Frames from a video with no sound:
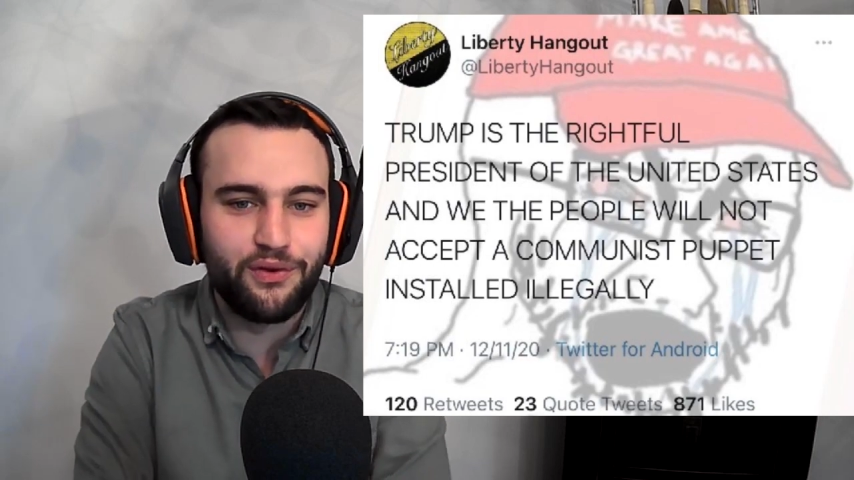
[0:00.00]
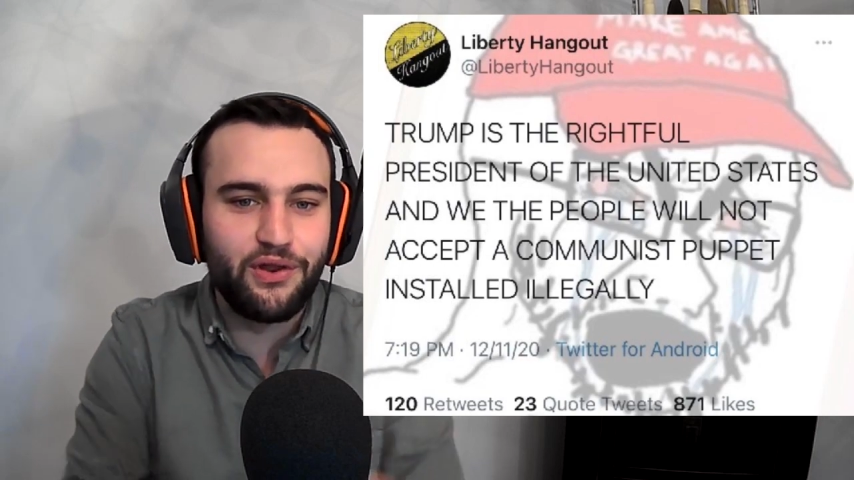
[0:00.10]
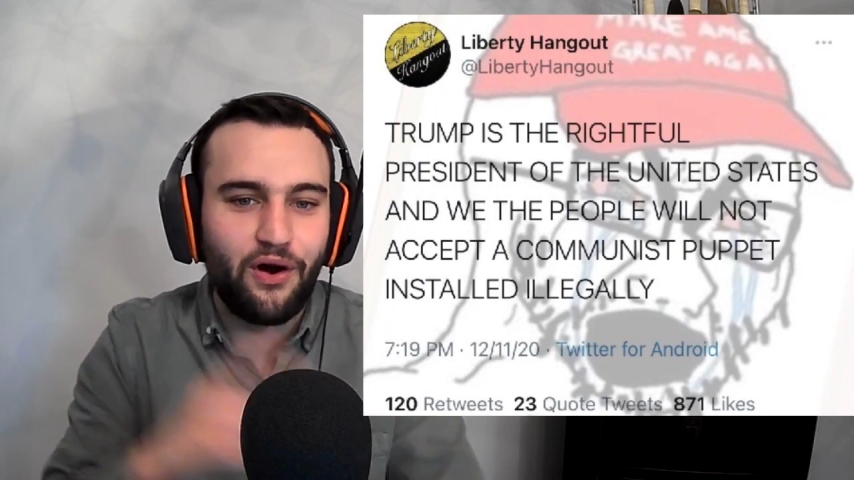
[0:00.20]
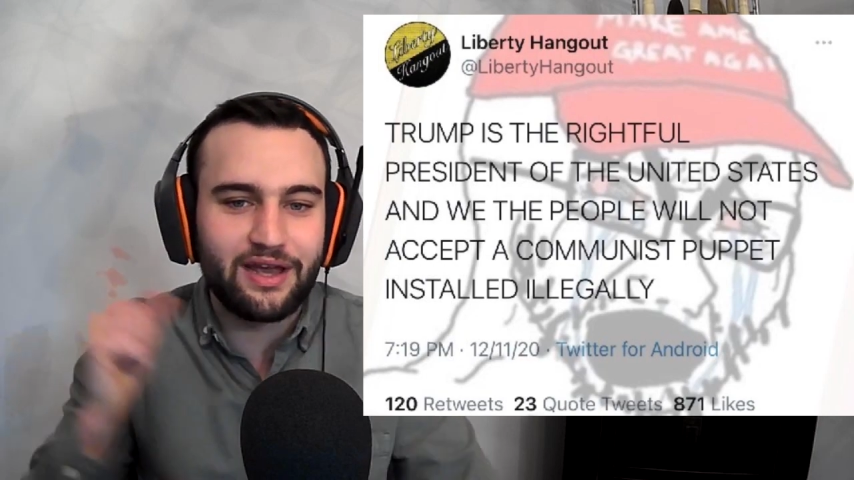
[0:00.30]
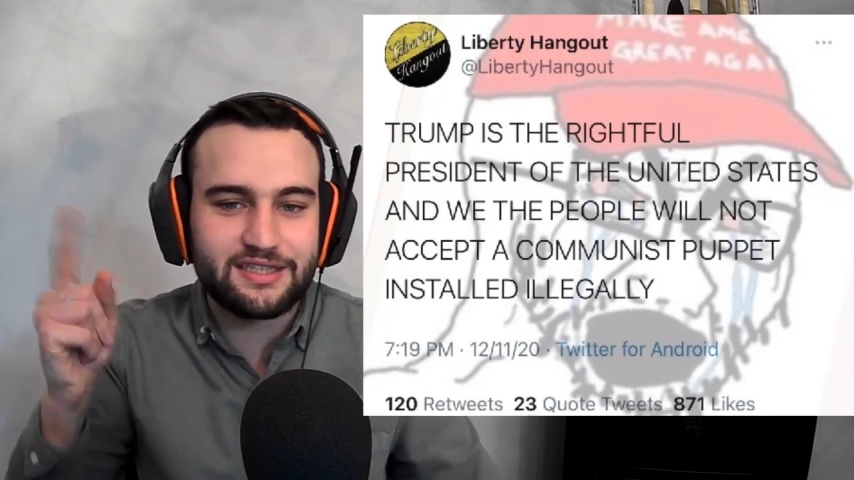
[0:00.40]

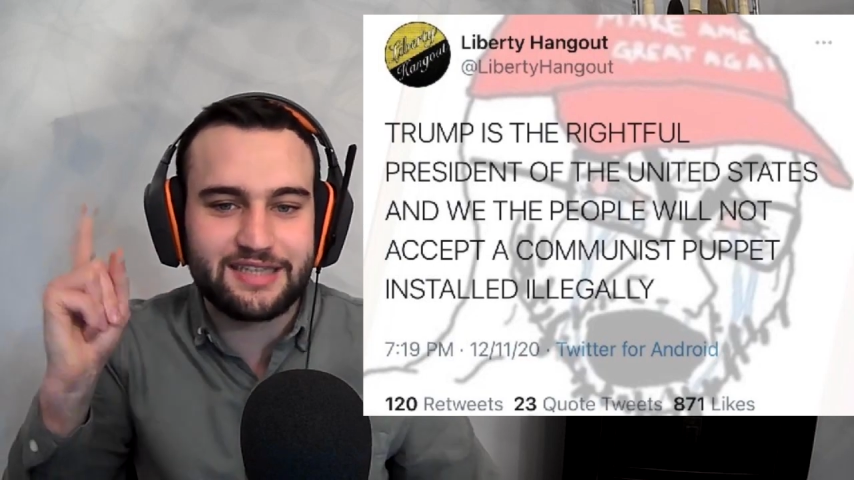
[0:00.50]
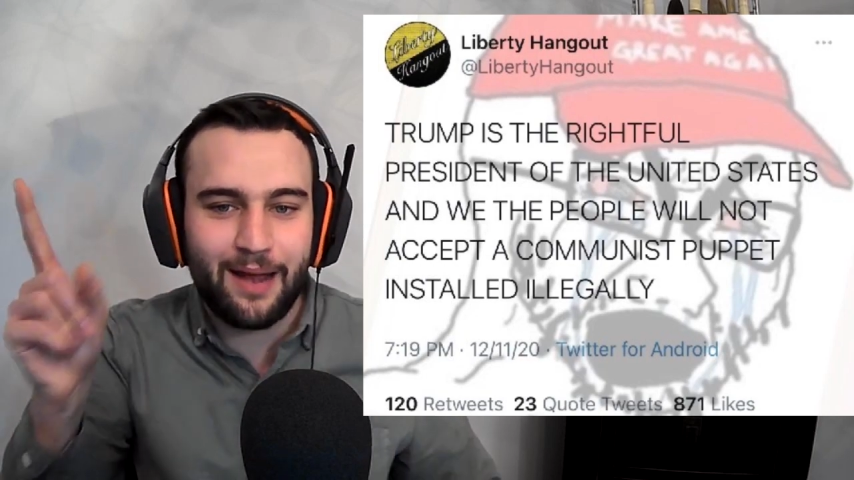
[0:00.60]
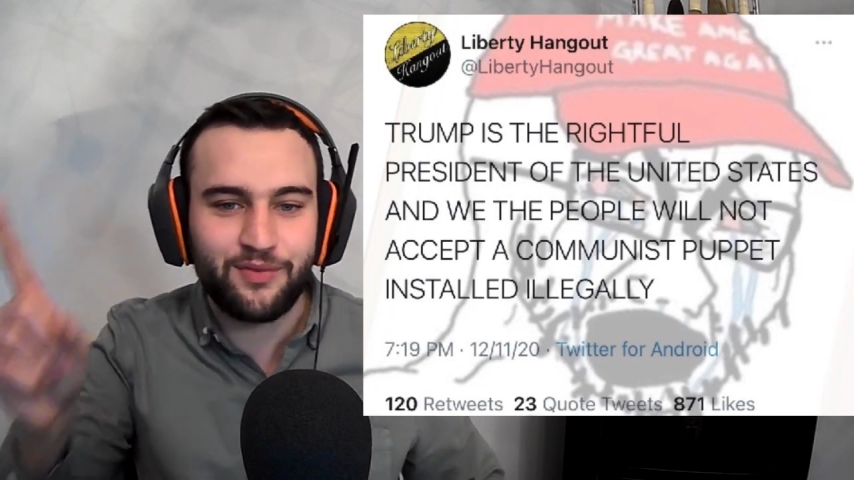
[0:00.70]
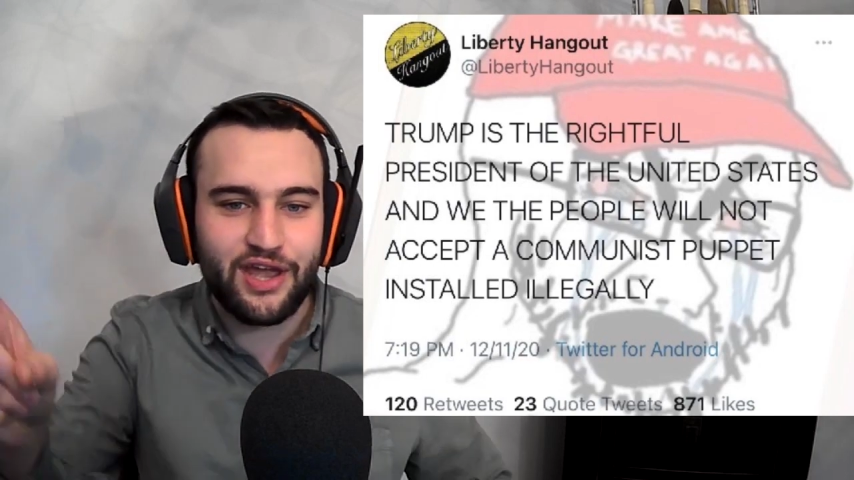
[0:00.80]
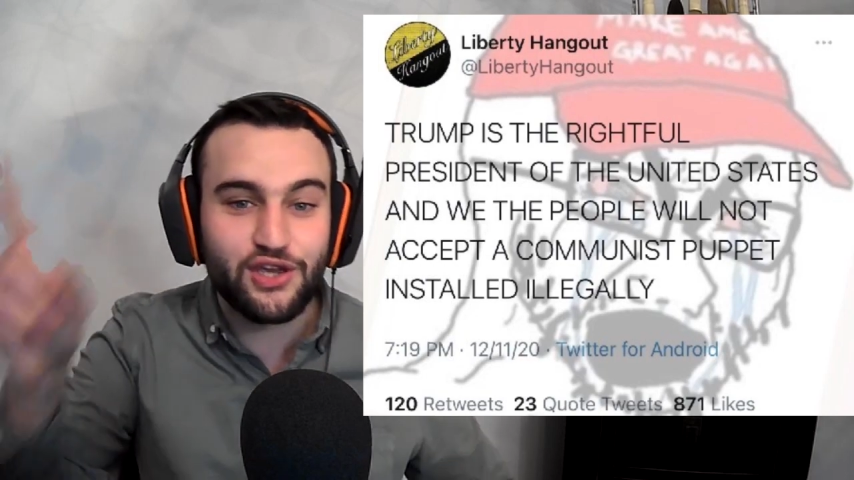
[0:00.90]
not
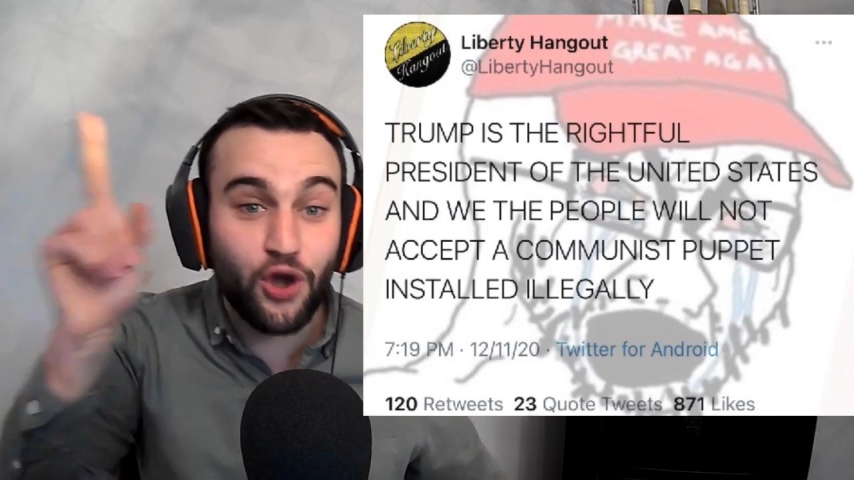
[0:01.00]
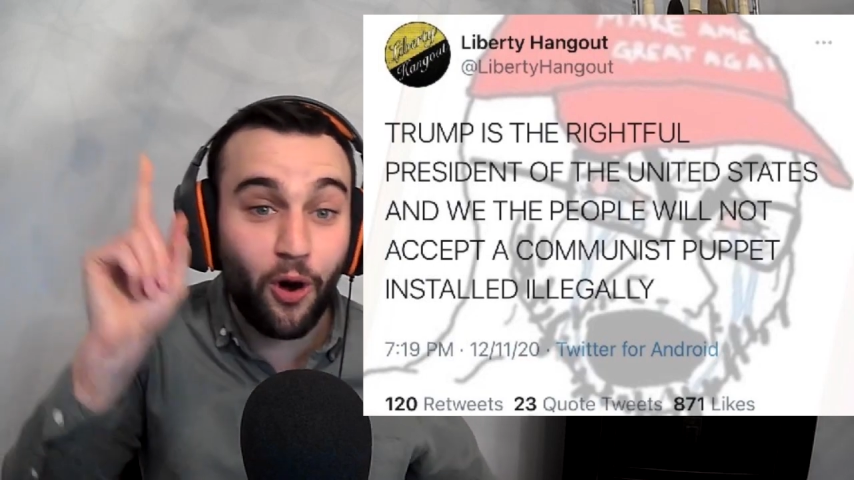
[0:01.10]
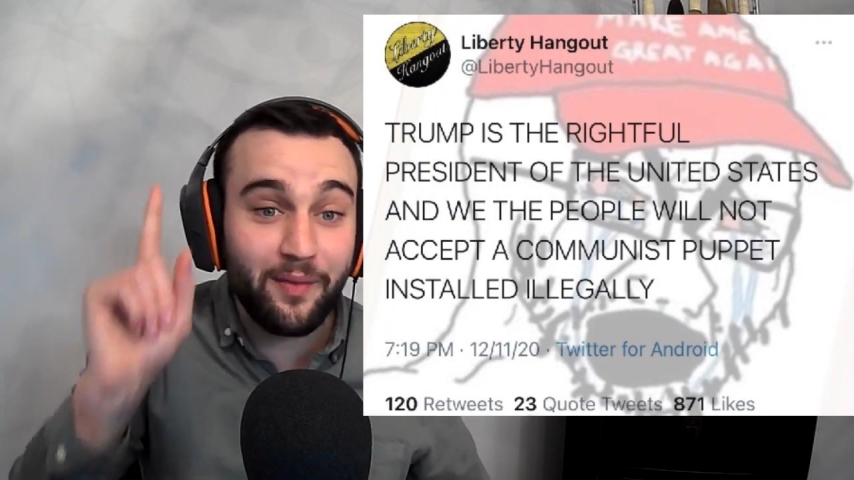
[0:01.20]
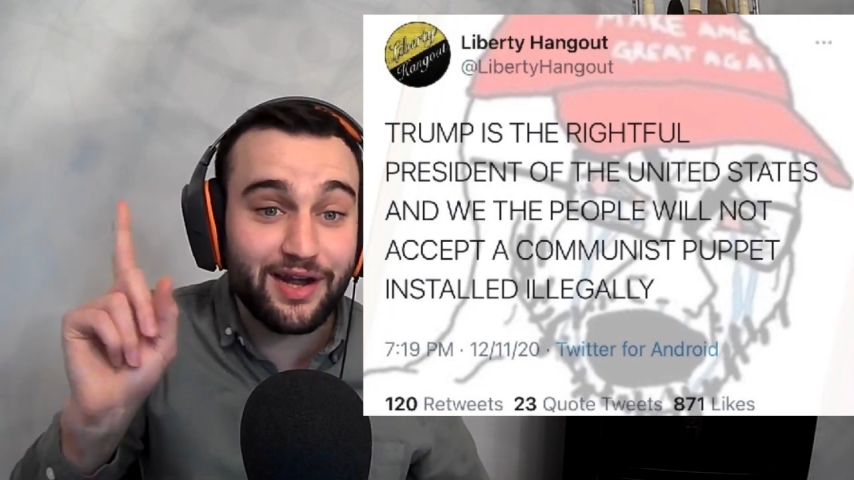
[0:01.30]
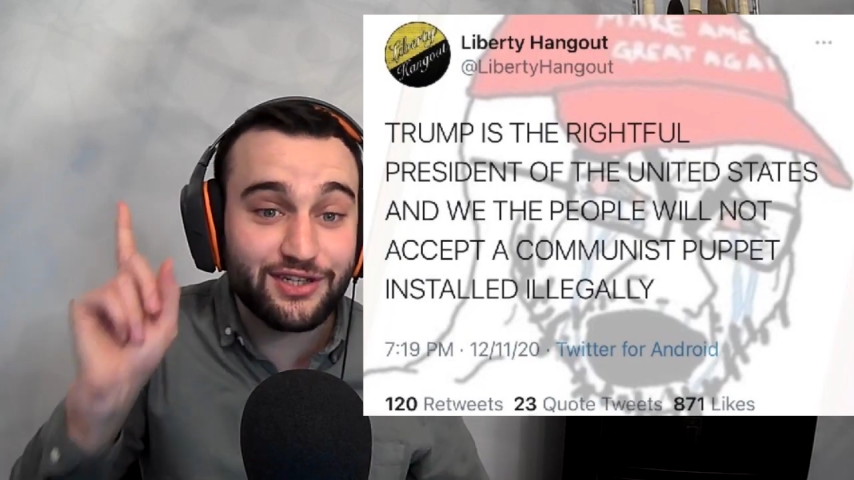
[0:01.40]
accept a
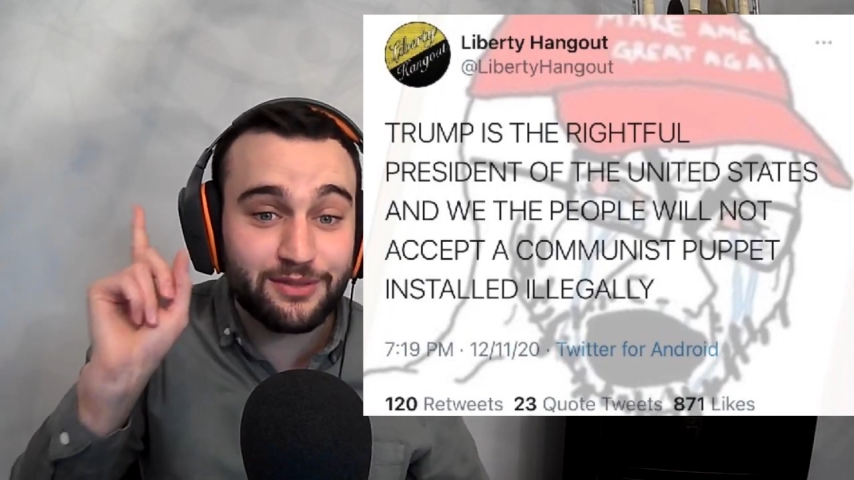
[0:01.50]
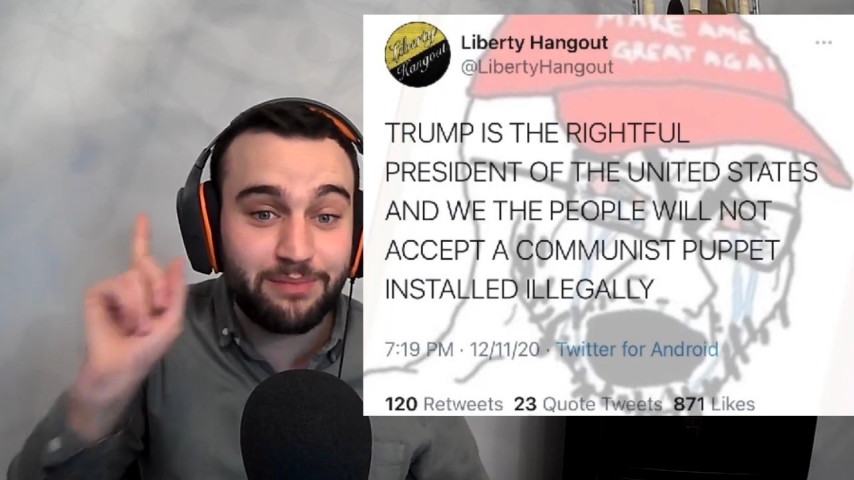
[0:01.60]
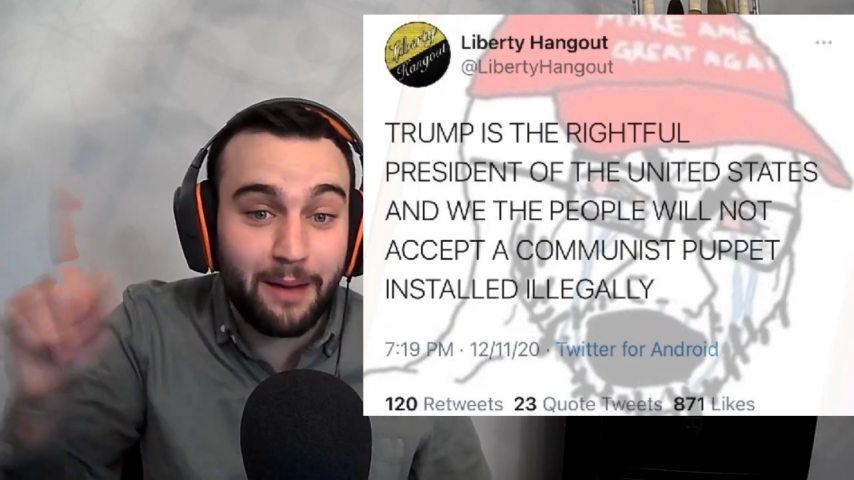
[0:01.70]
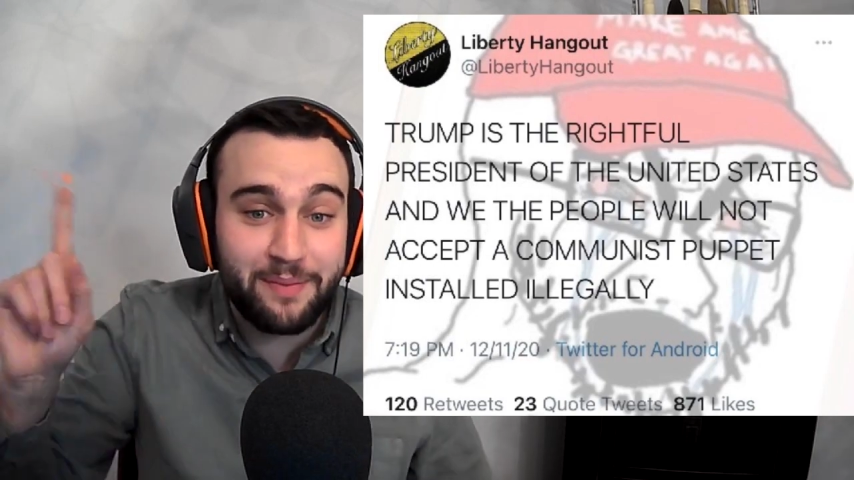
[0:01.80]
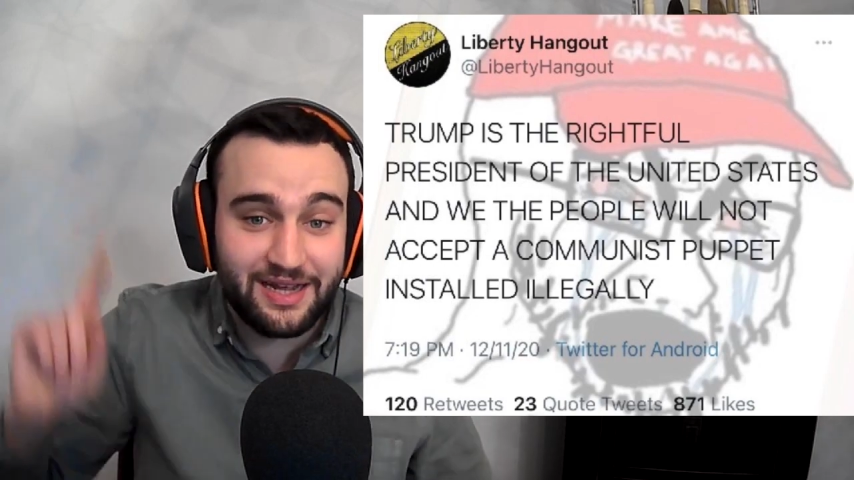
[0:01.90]
communist
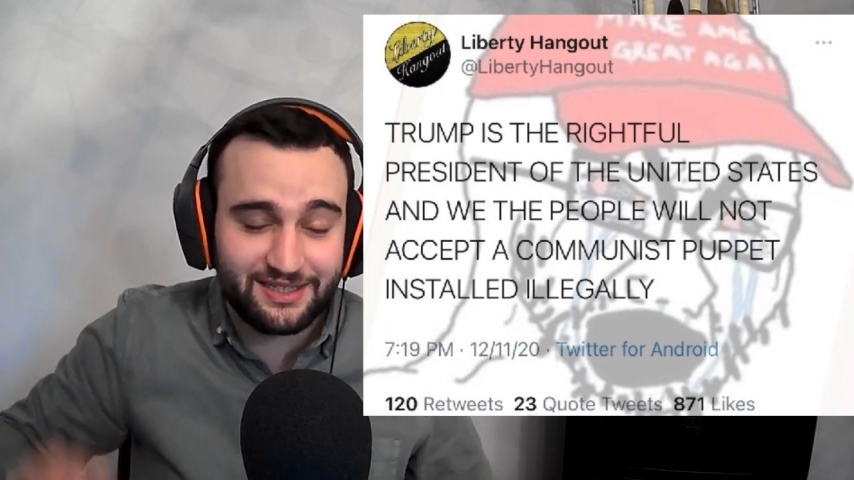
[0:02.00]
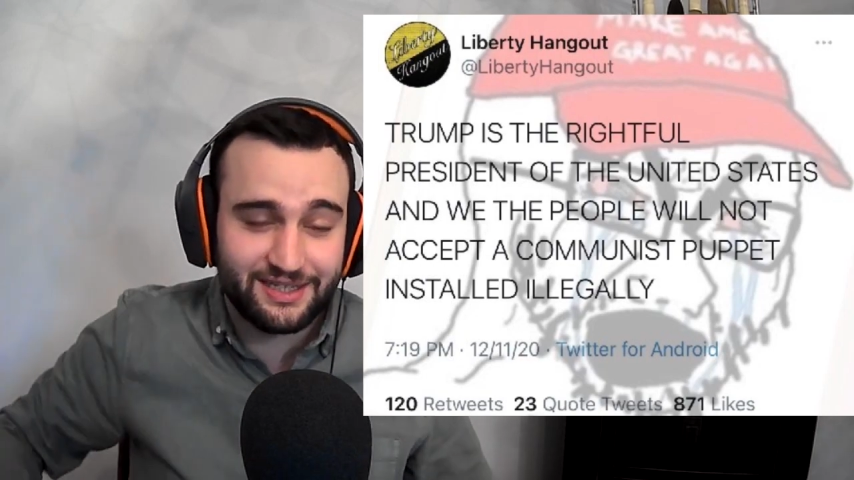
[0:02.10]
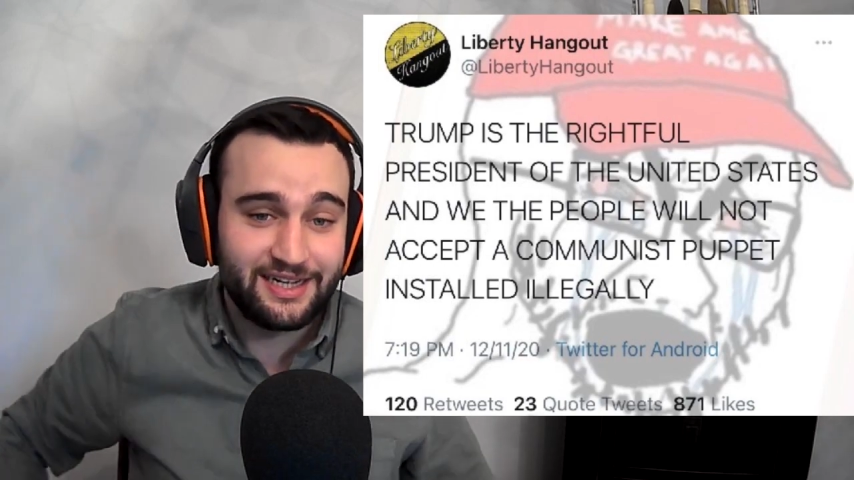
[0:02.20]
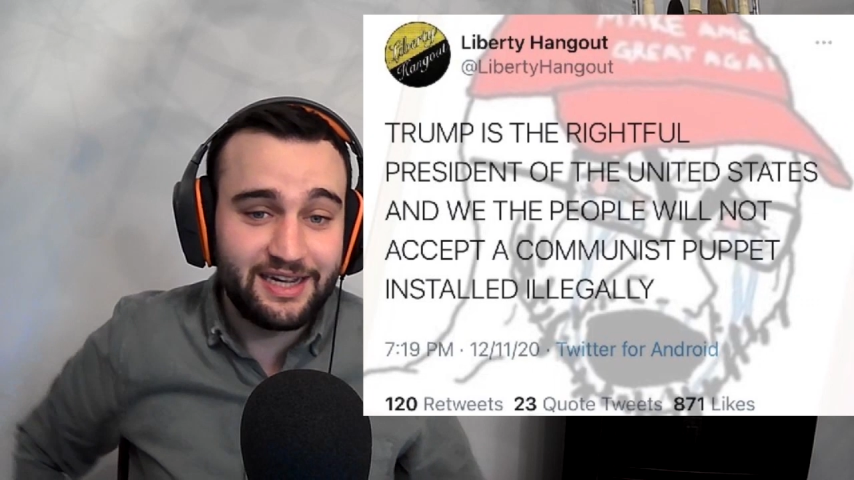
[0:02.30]
puppet